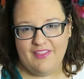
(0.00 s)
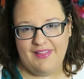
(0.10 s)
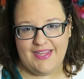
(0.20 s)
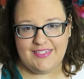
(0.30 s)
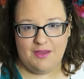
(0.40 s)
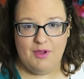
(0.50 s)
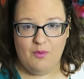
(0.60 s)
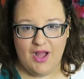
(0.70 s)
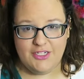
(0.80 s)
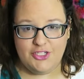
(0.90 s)
the last time I
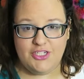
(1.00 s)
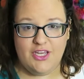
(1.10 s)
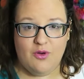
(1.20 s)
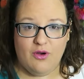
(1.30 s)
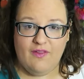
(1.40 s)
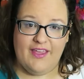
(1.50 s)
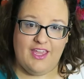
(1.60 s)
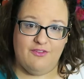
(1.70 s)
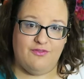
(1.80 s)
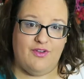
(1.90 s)
watched it or like
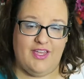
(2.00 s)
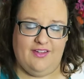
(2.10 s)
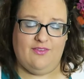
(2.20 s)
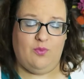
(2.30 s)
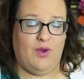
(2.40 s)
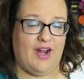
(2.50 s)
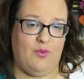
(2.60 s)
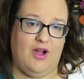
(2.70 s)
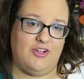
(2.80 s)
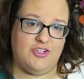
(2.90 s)
if it's one I
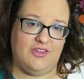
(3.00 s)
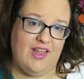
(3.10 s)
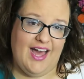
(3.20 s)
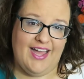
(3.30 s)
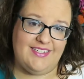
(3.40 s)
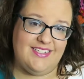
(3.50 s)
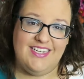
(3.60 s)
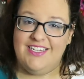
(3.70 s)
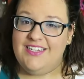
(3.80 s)
watch a lot